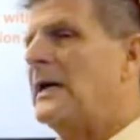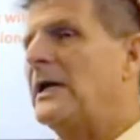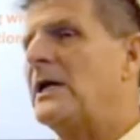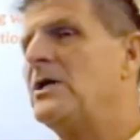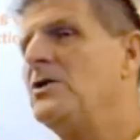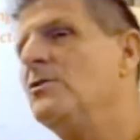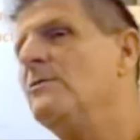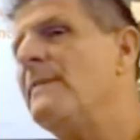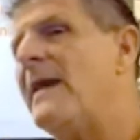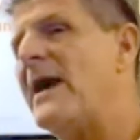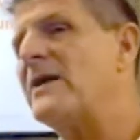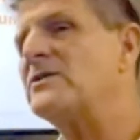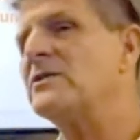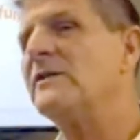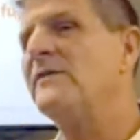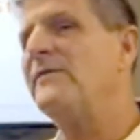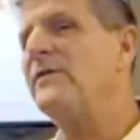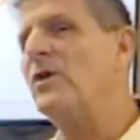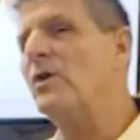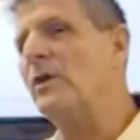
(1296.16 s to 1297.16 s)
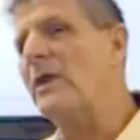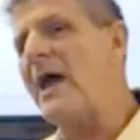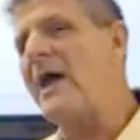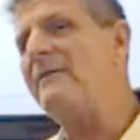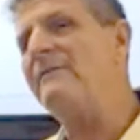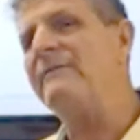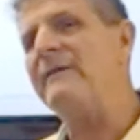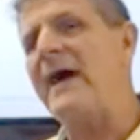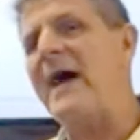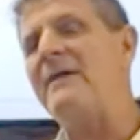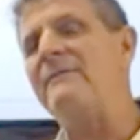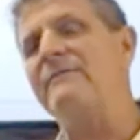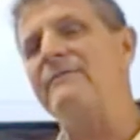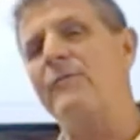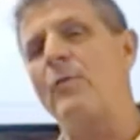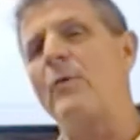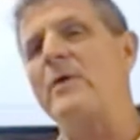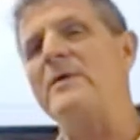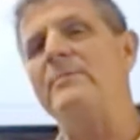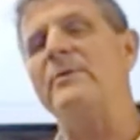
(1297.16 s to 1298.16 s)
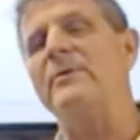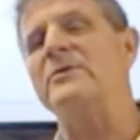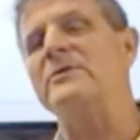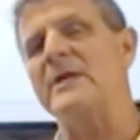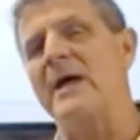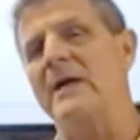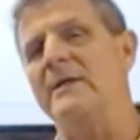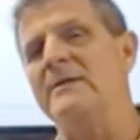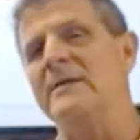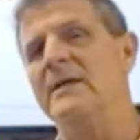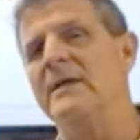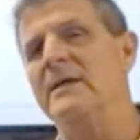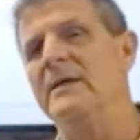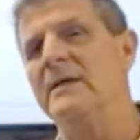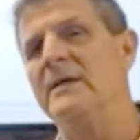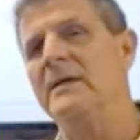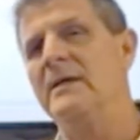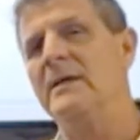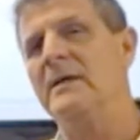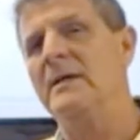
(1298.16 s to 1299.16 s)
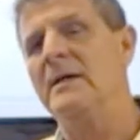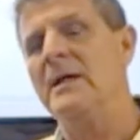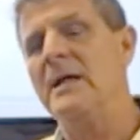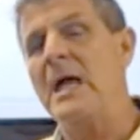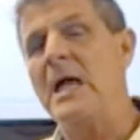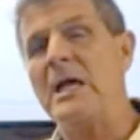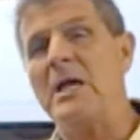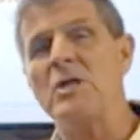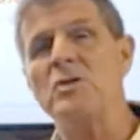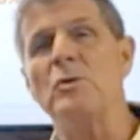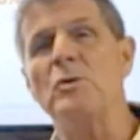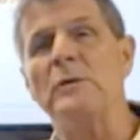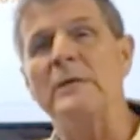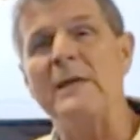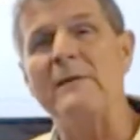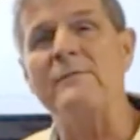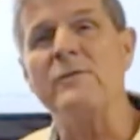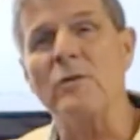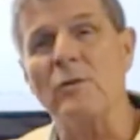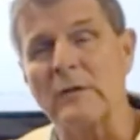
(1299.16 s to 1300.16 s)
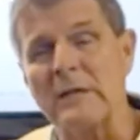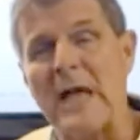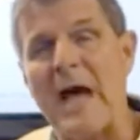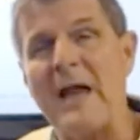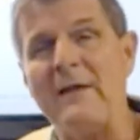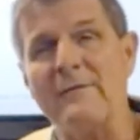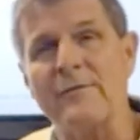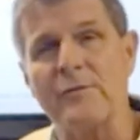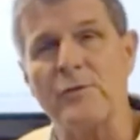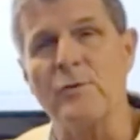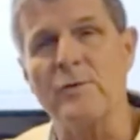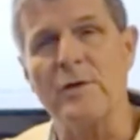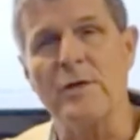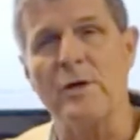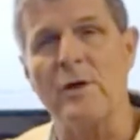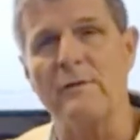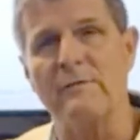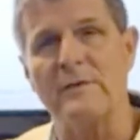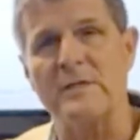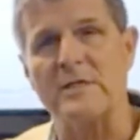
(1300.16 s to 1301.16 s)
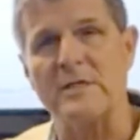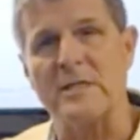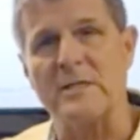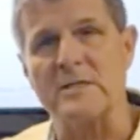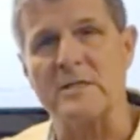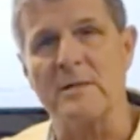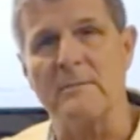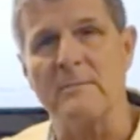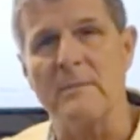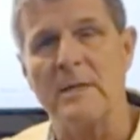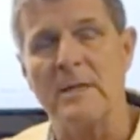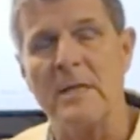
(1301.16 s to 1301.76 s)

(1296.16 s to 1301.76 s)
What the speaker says: Can you imagine living your life at 40%? Because you live your life through the nervous system.